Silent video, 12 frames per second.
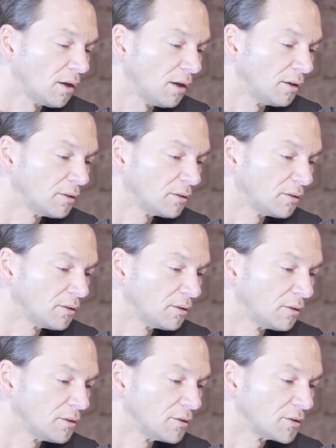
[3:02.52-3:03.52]
And
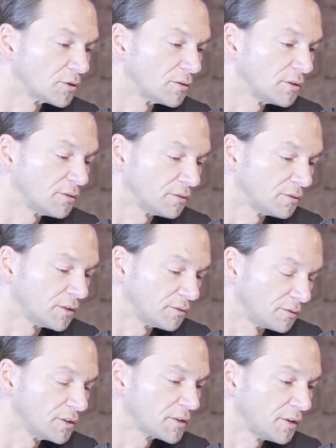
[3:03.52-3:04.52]
so
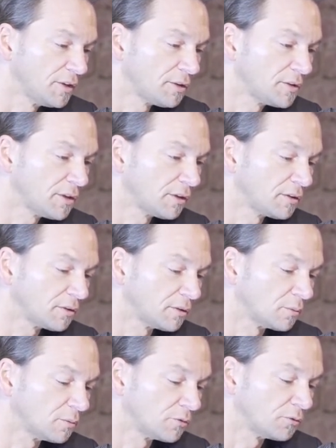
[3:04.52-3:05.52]
it's clear that
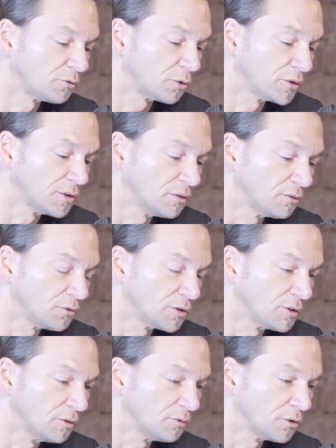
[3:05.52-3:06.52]
for the
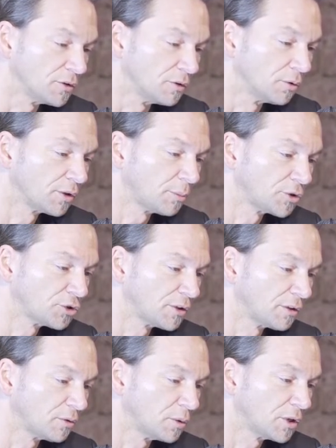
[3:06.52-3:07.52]
low
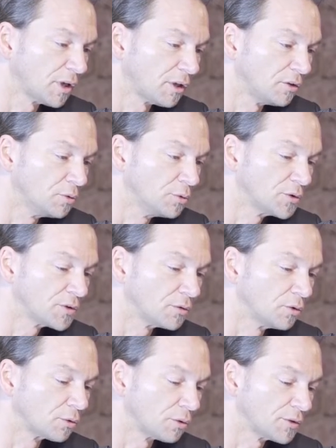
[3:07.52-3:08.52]
dimensional data, we can use
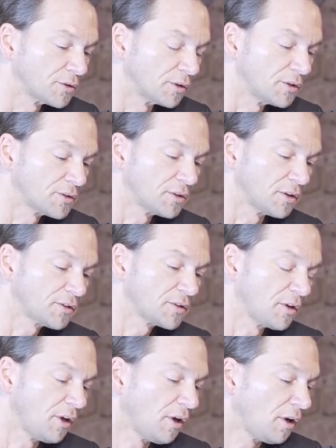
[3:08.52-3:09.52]
good old statistics
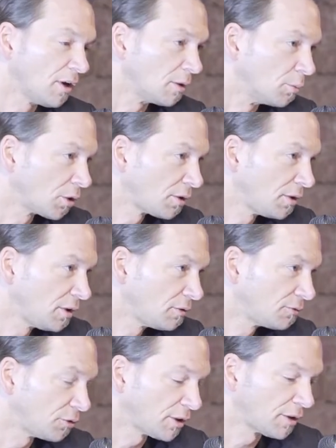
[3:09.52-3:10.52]
and modeling
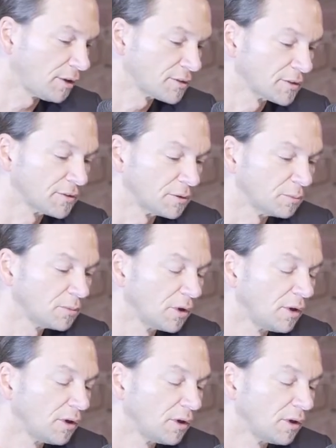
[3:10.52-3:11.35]
for analyzing them.